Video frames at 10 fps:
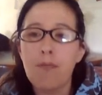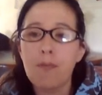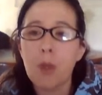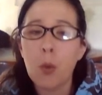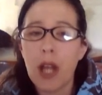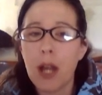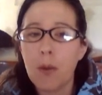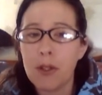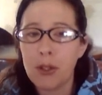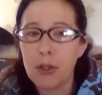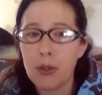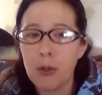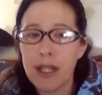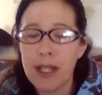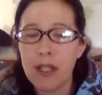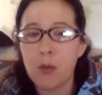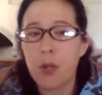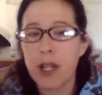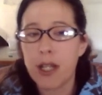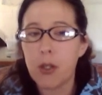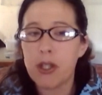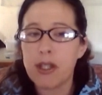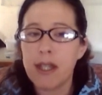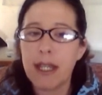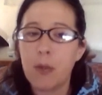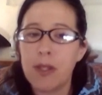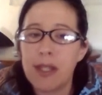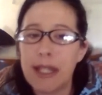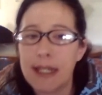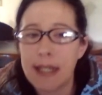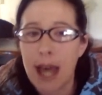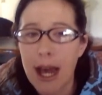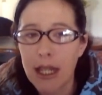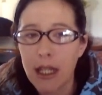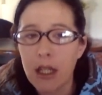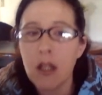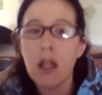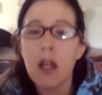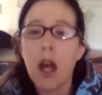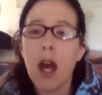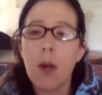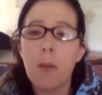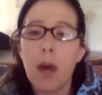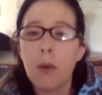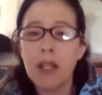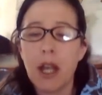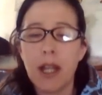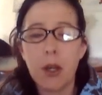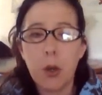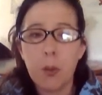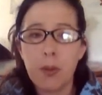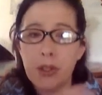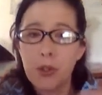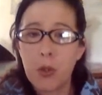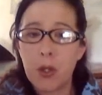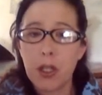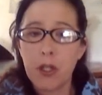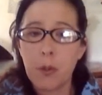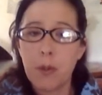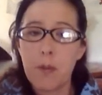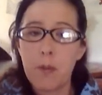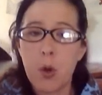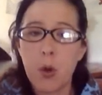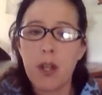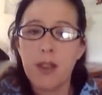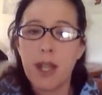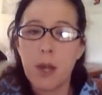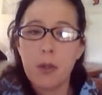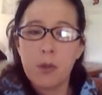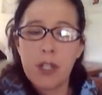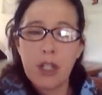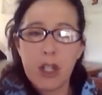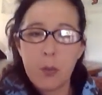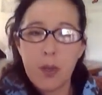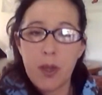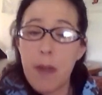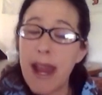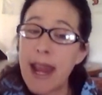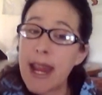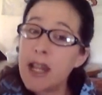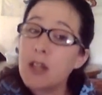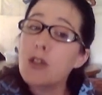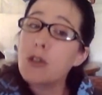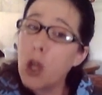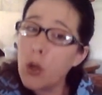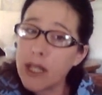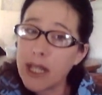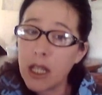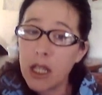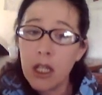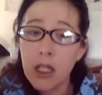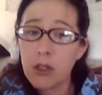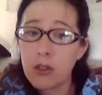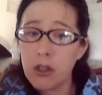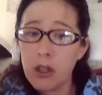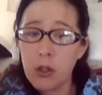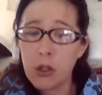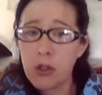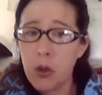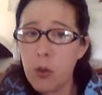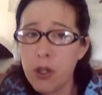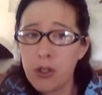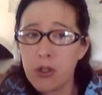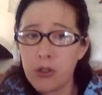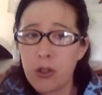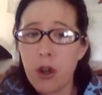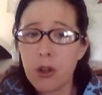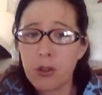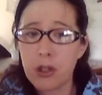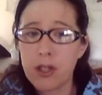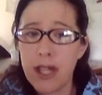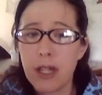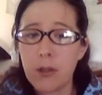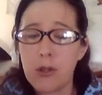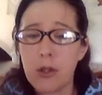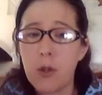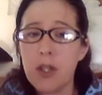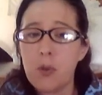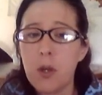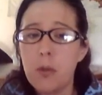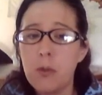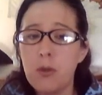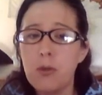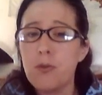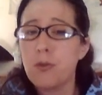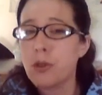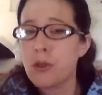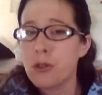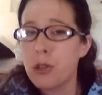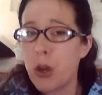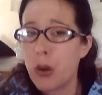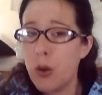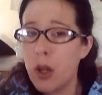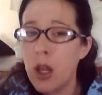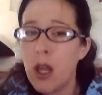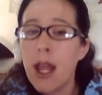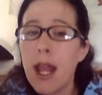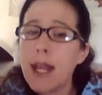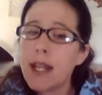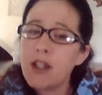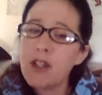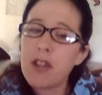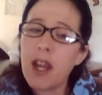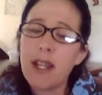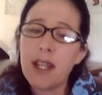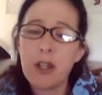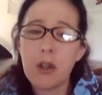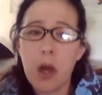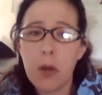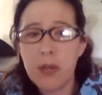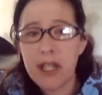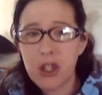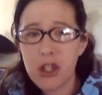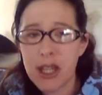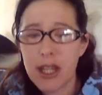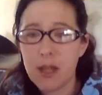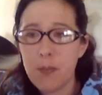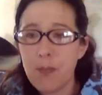what I would do is, when I noticed that he was in his hide, I would kind of open the door a little bit more, and then I would reach in with my hand slowly. You know, you don't want to startle your Tegu, so you always want to move real slow. And I just kind of, you know, I reached in,